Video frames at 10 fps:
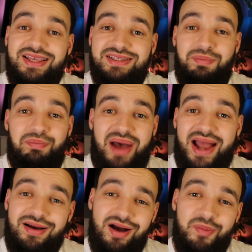is
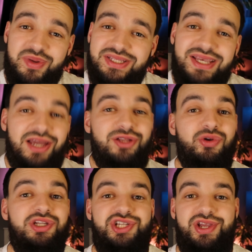backup
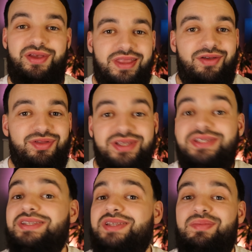technology. Now
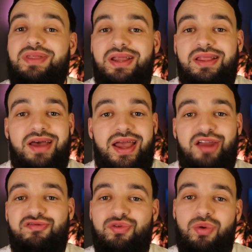this is something that
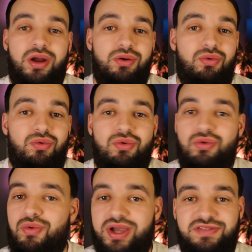everyone
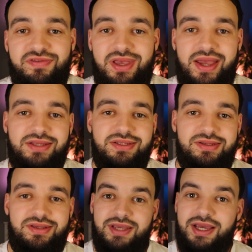always
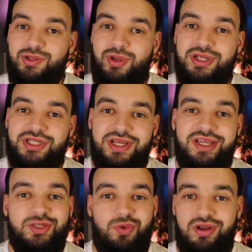forgets. Technology
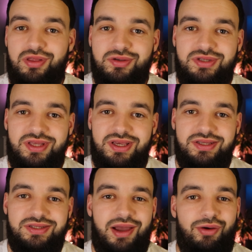is one of those
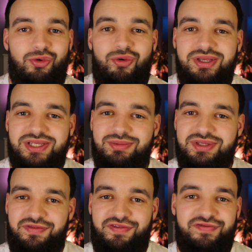things that always seems
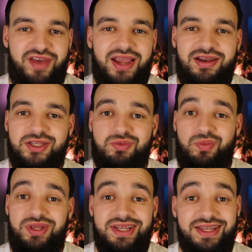to fail us
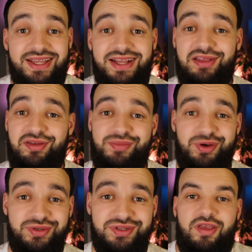when we need it the
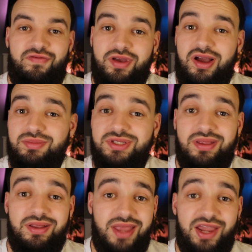most. If it comes to
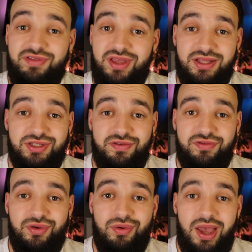the day of the
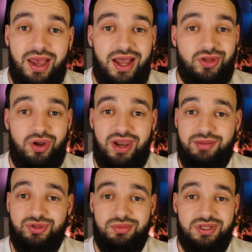interview and your
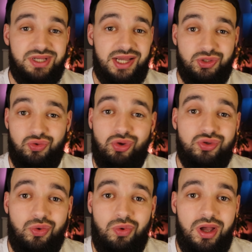laptop decides not
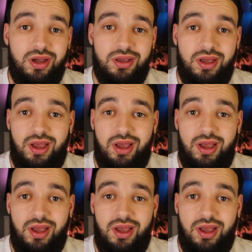to work,